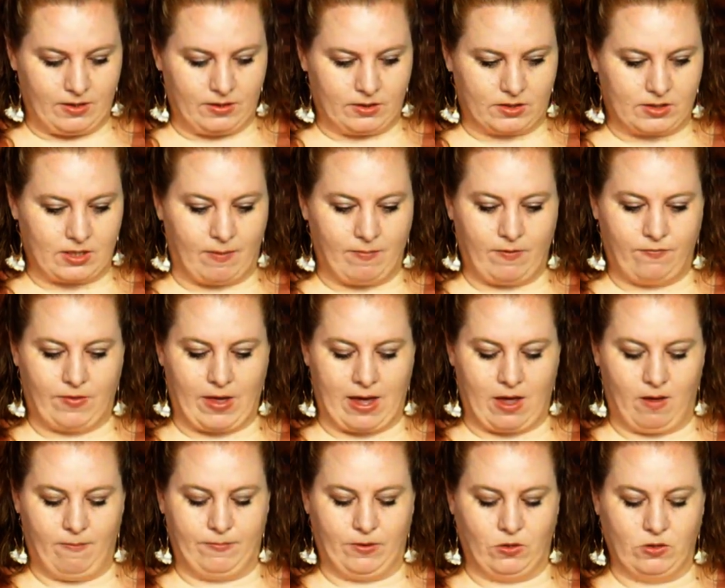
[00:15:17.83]
Some of
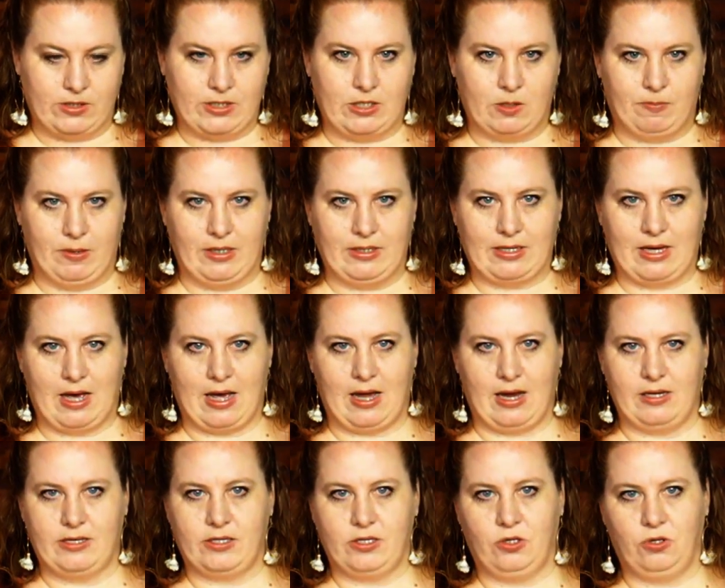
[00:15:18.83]
that abuse has been
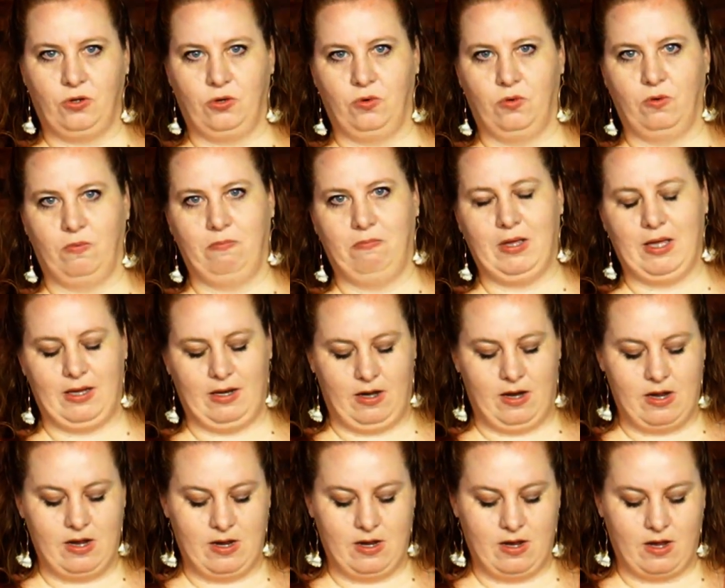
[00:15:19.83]
tied to
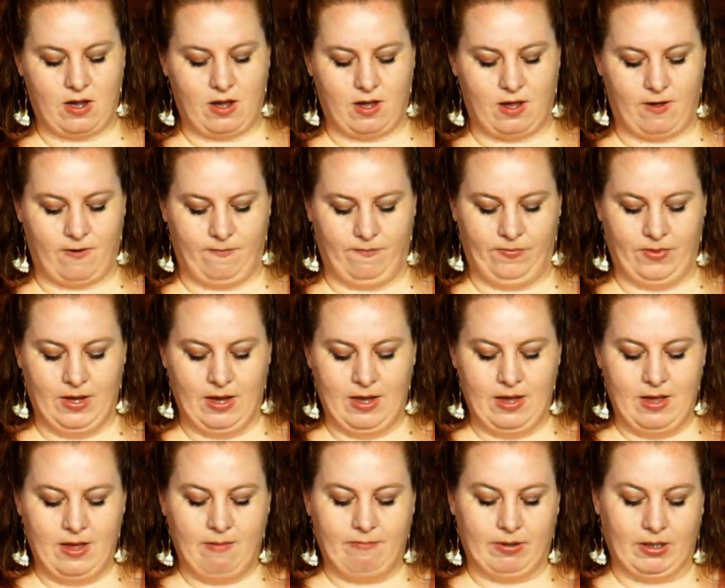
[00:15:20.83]
men
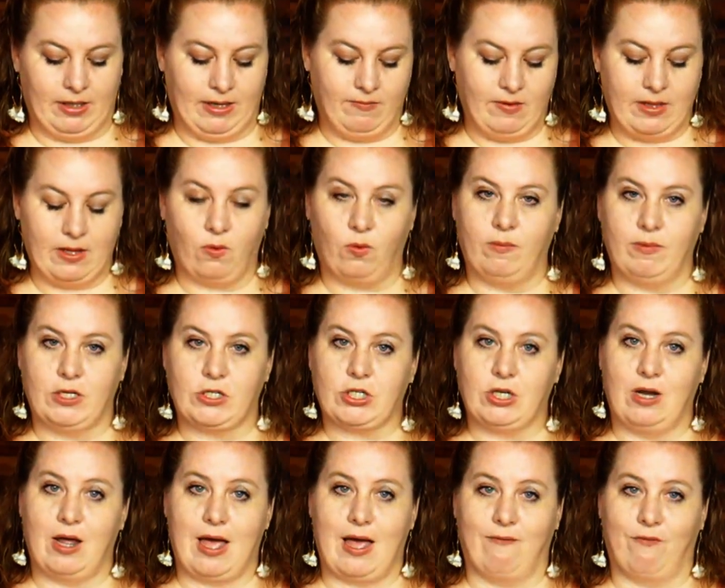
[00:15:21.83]
believing that women
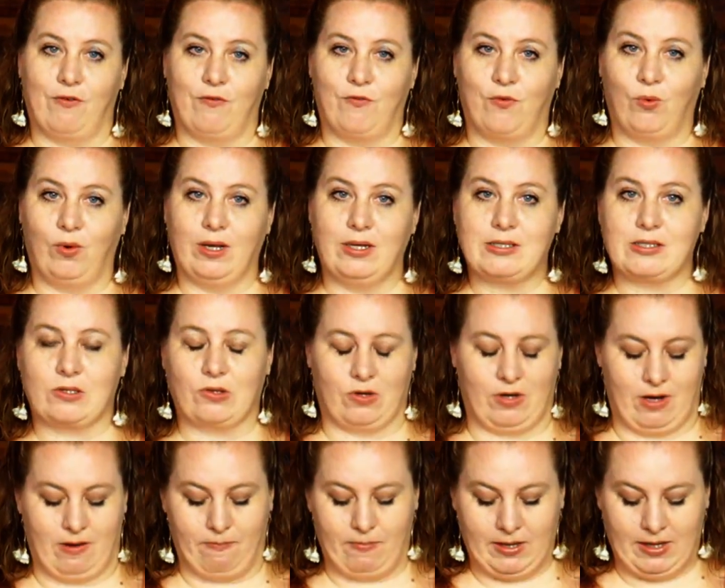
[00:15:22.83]
should not have a voice or
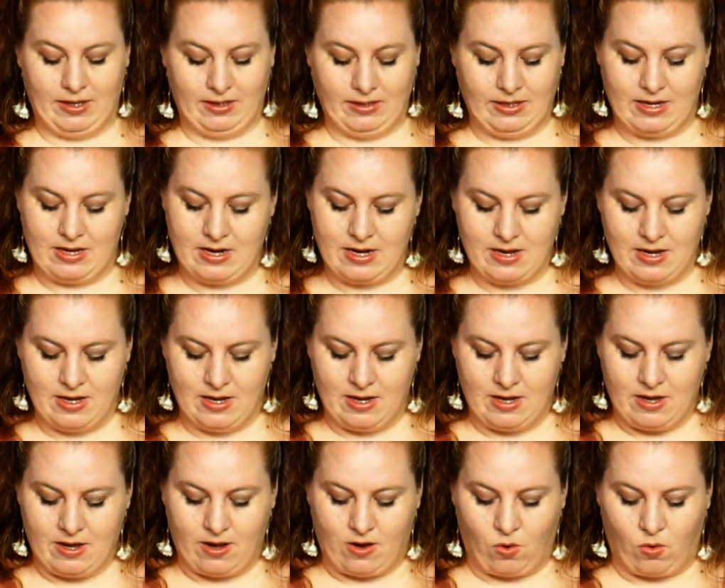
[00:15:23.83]
an opinion,
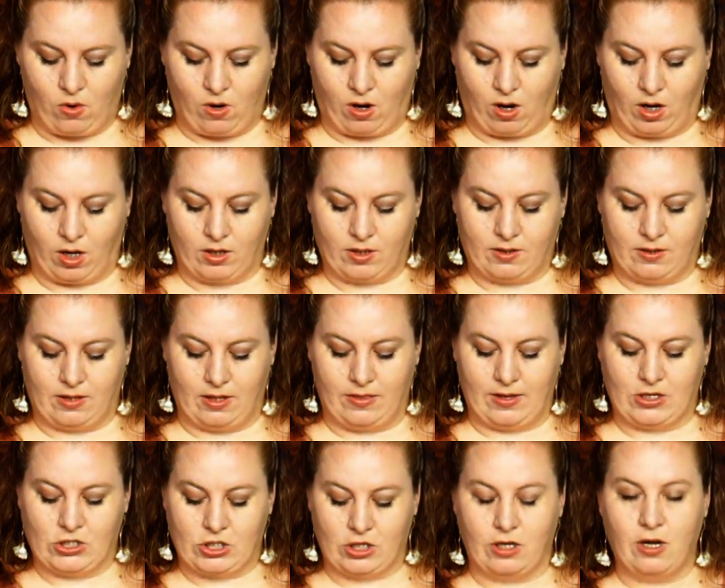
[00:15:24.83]
or that
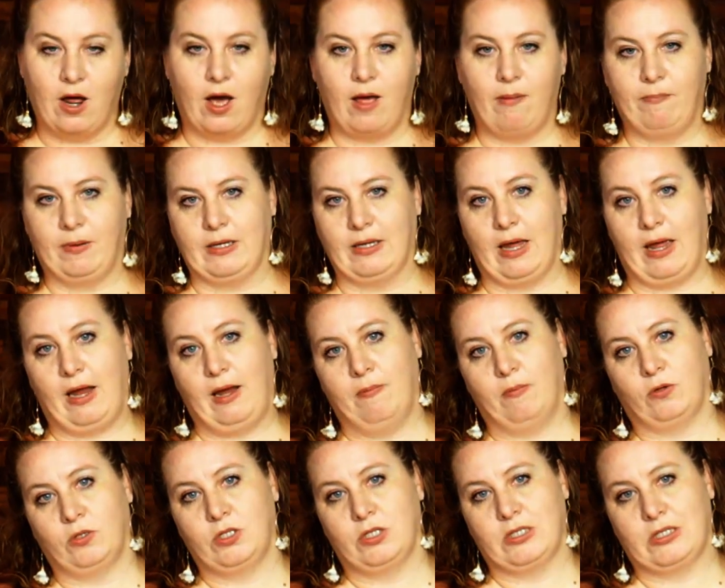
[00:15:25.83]
they should not be
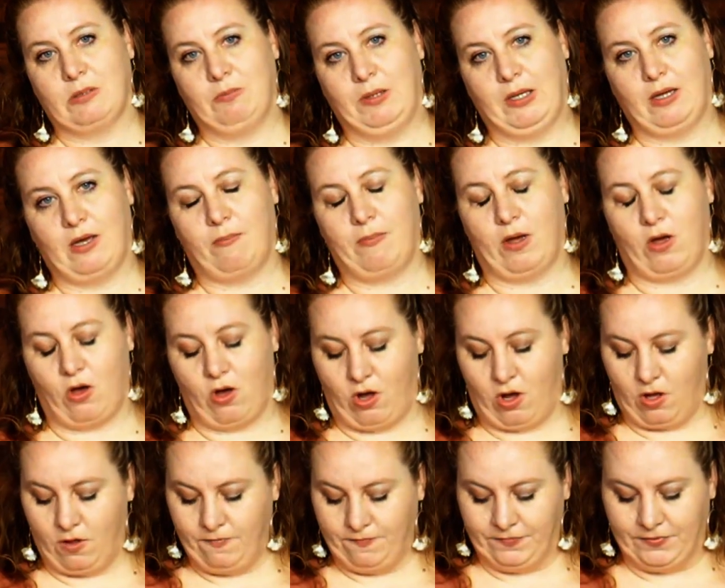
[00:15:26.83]
able to speak up at
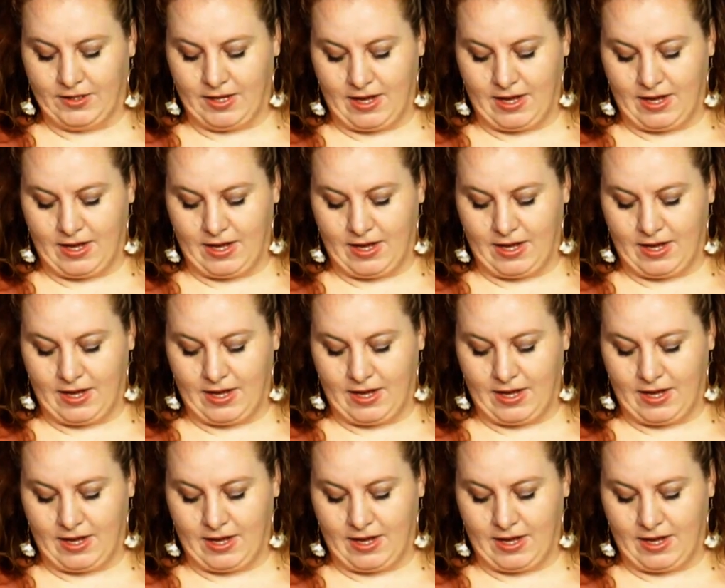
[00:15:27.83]
all.